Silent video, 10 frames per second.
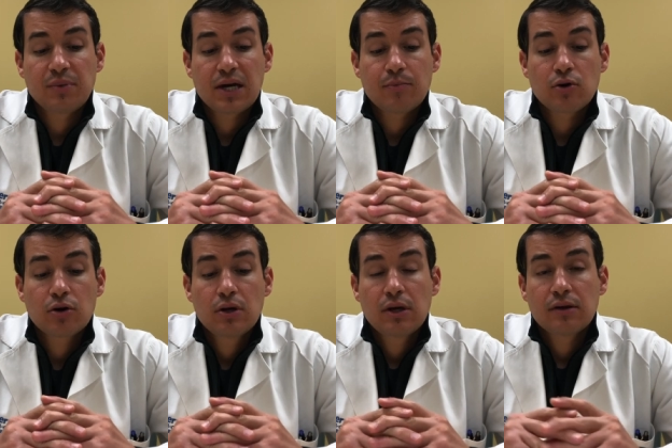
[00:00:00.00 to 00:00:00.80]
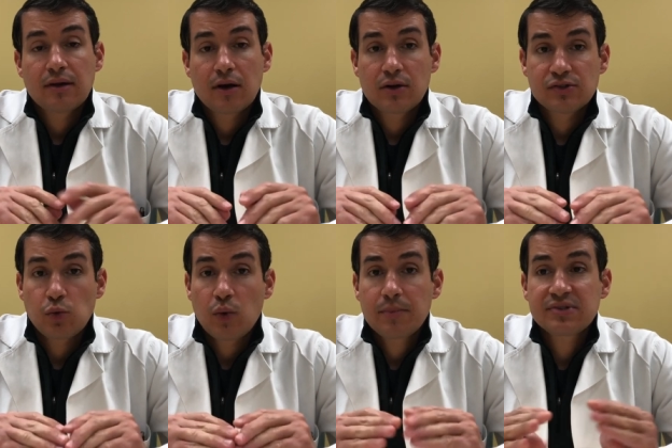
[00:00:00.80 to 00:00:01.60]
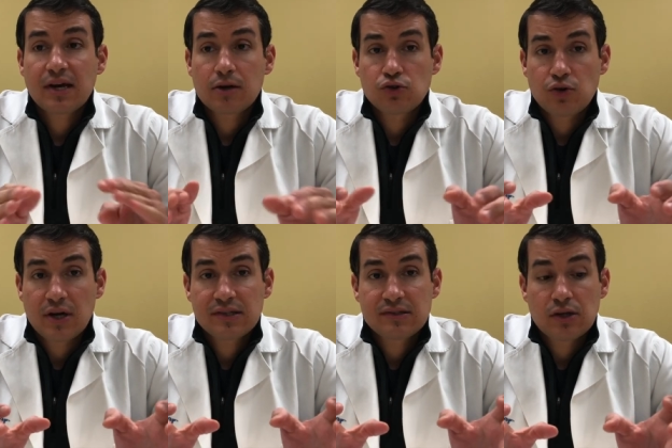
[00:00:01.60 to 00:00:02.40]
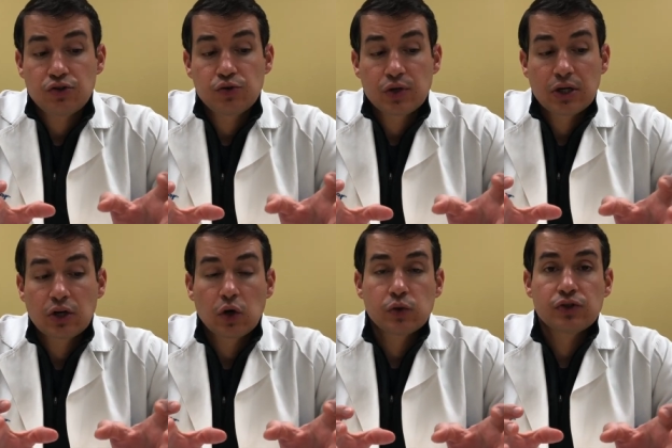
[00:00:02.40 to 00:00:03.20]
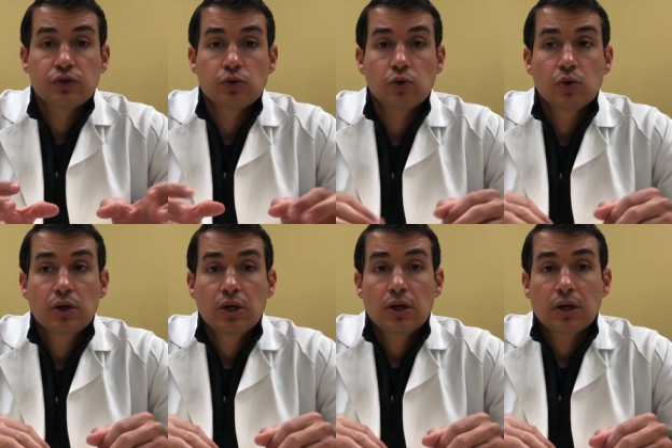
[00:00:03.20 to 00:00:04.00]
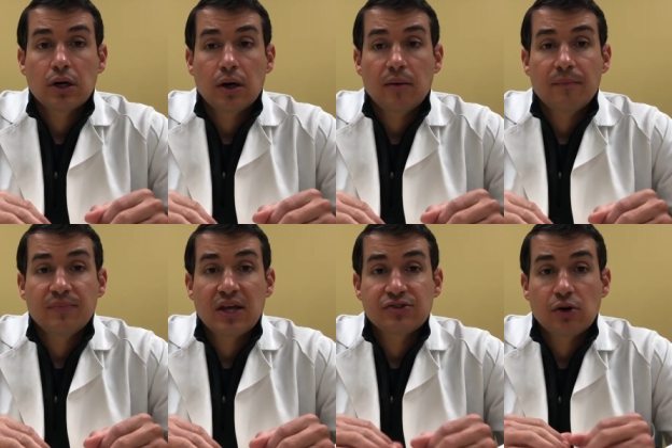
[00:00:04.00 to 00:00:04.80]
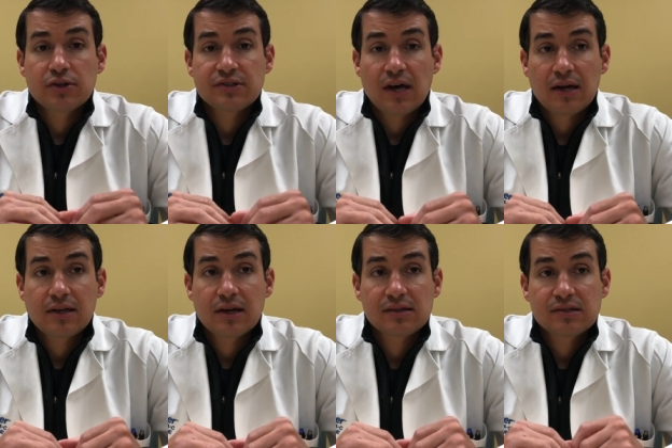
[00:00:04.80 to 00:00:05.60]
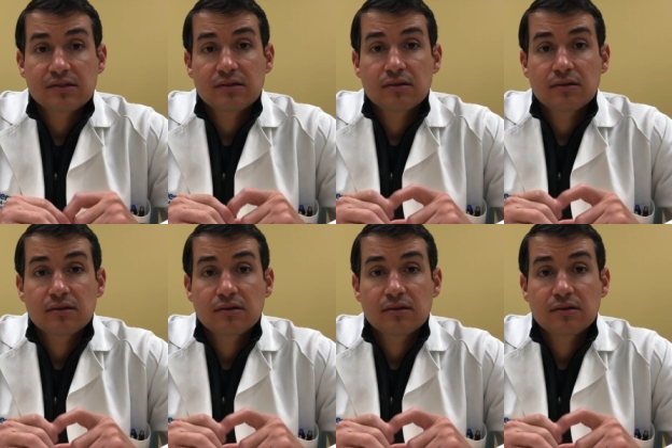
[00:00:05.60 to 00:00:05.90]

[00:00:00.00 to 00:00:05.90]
paper, there is a website address that you can go to that's on Zynex